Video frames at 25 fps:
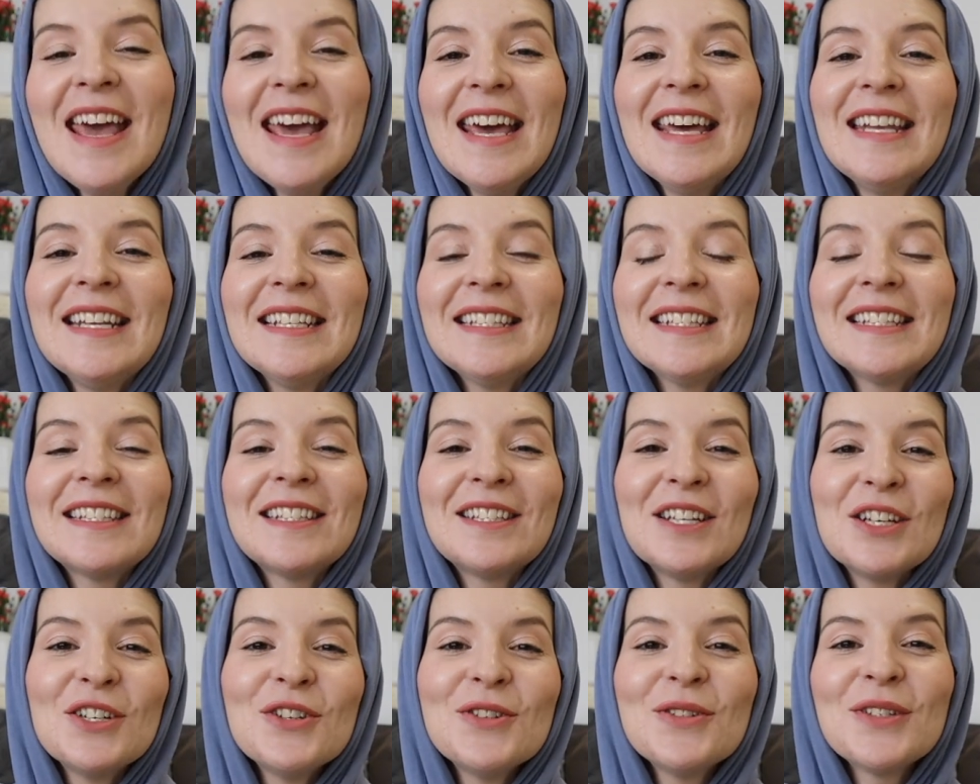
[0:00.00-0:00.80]
it is
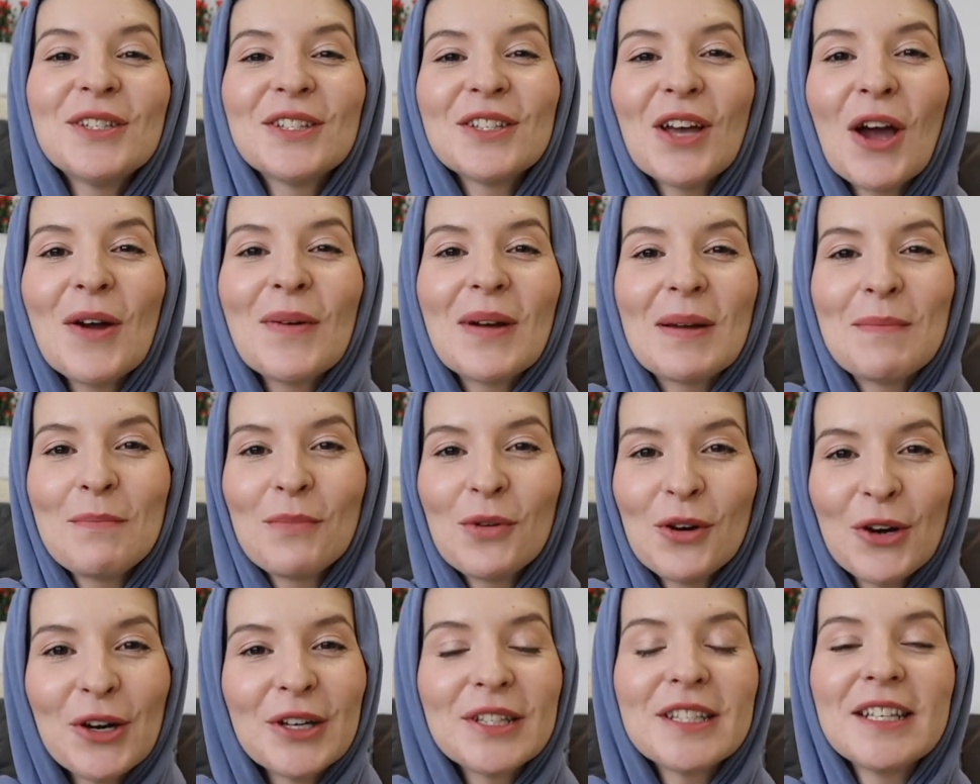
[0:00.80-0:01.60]
still so
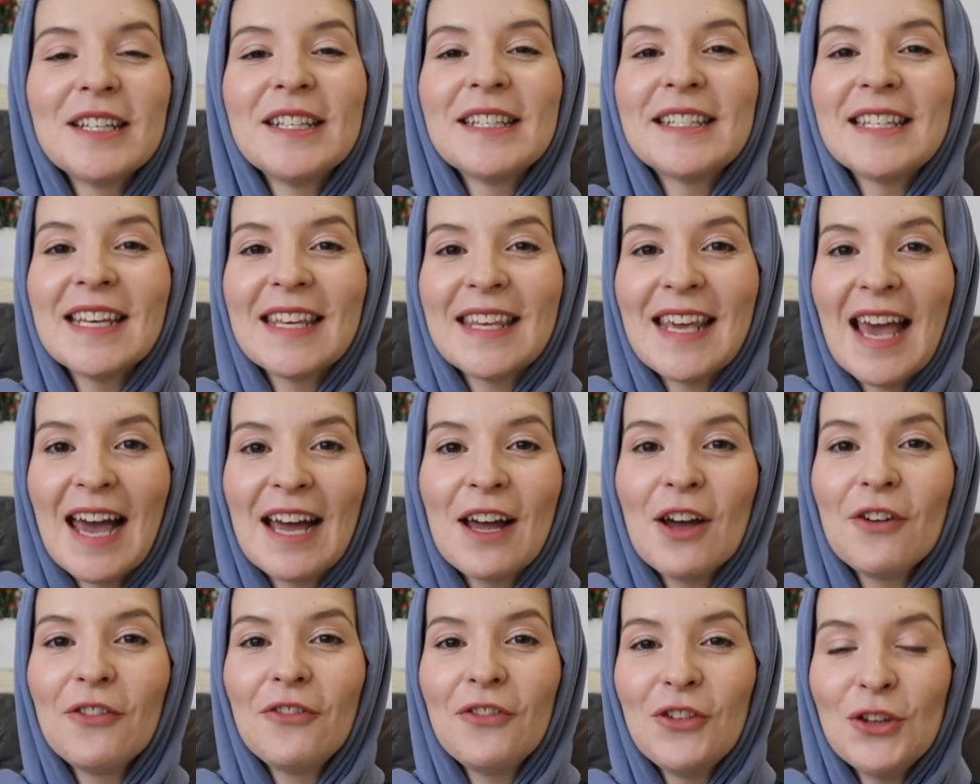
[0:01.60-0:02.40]
important to get
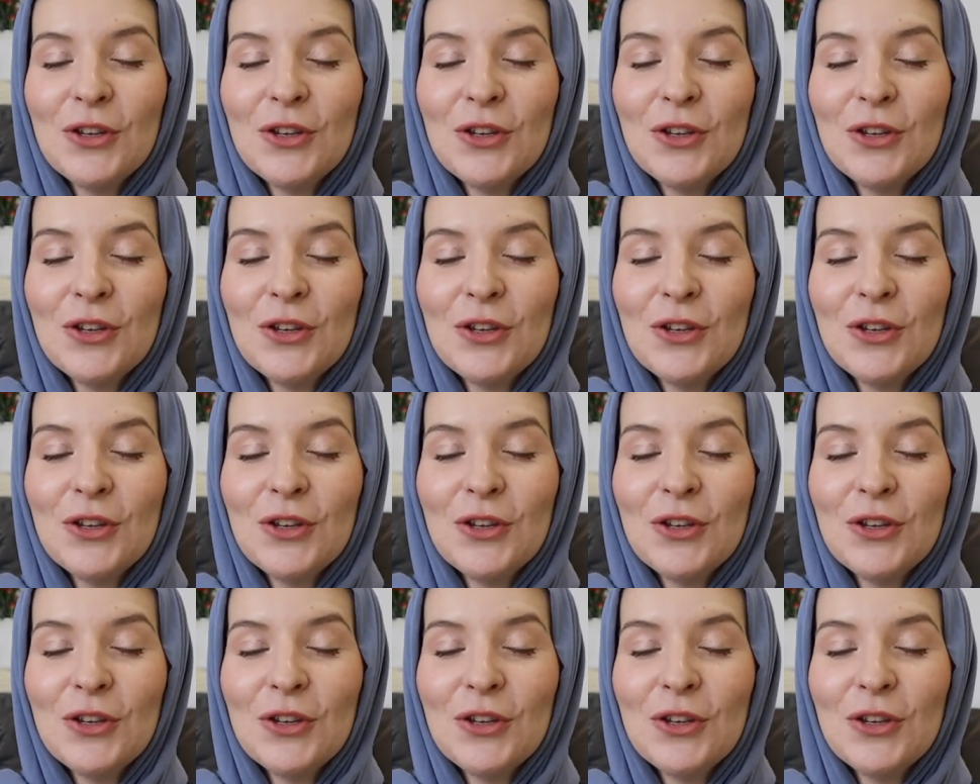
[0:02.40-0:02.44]
a